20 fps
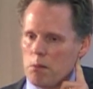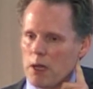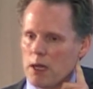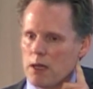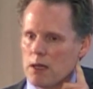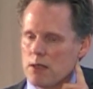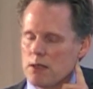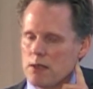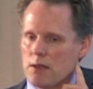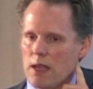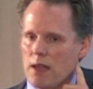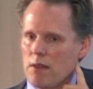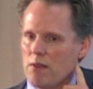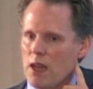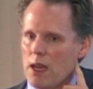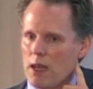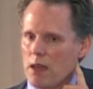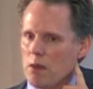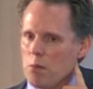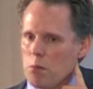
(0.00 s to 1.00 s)
because they have
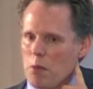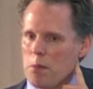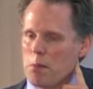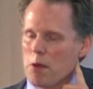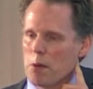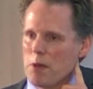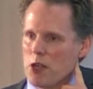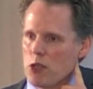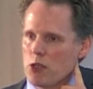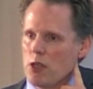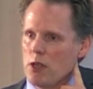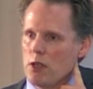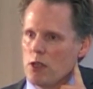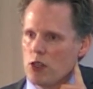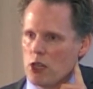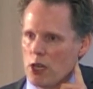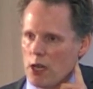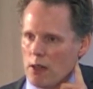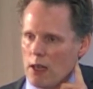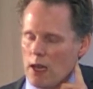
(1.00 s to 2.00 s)
not given me permission to
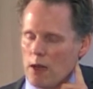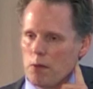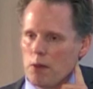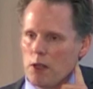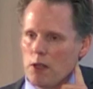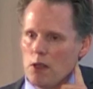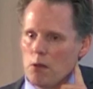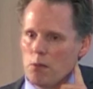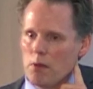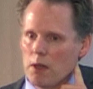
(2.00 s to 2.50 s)
share that with you,